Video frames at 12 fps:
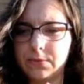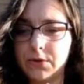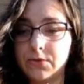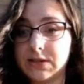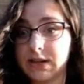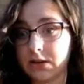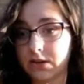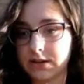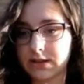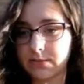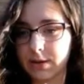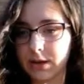wounds take a
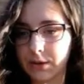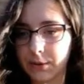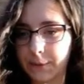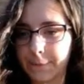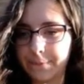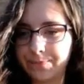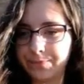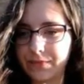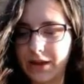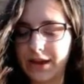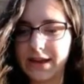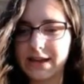long time to heal.
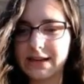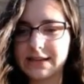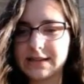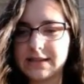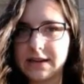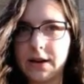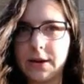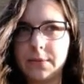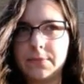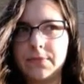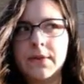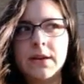And
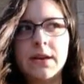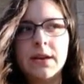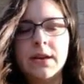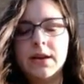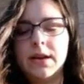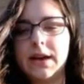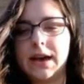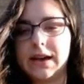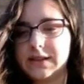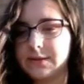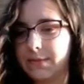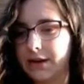
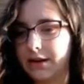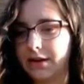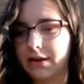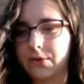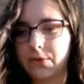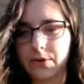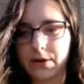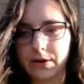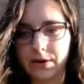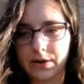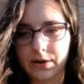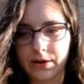eczema
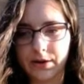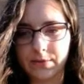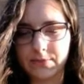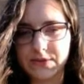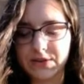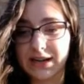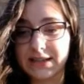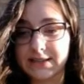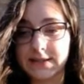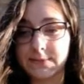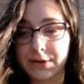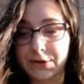or
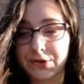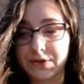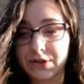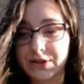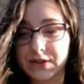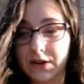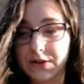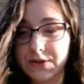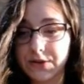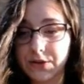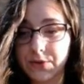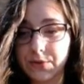psoriasis patients
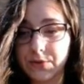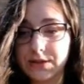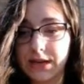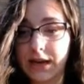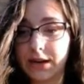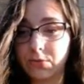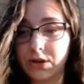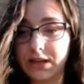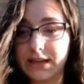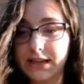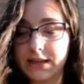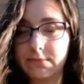also tend more to
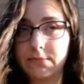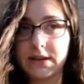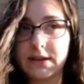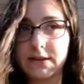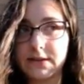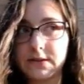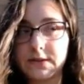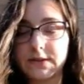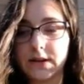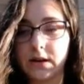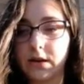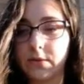get it
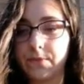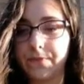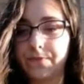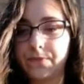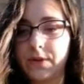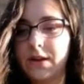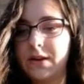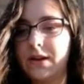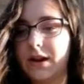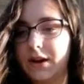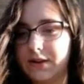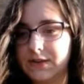because
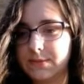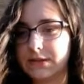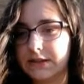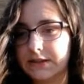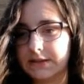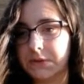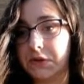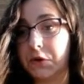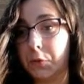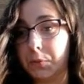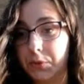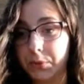eczema tends to be an
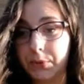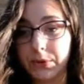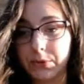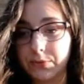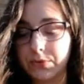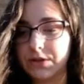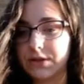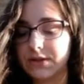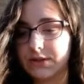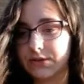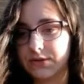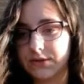open wound,
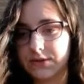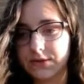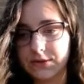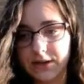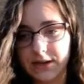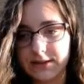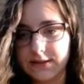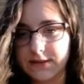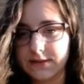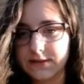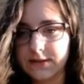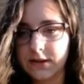and so does
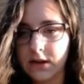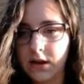psoriasis.